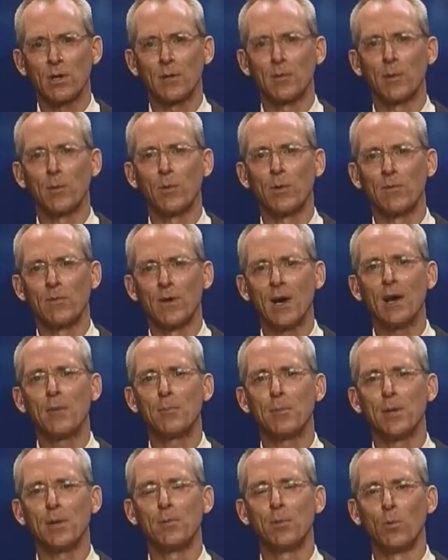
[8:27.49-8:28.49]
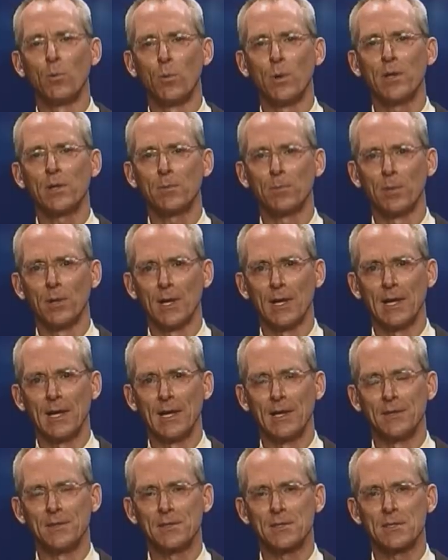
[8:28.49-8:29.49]
I mean, we've got people with
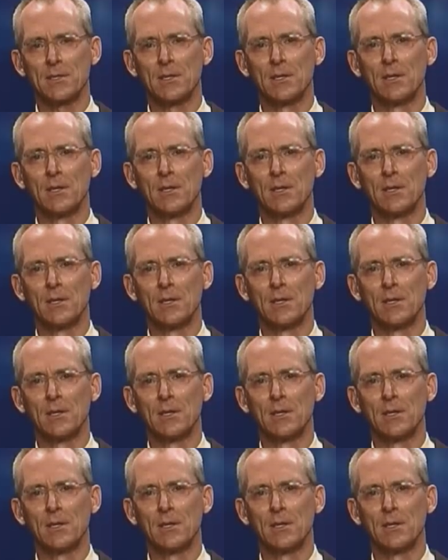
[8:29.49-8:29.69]
plans.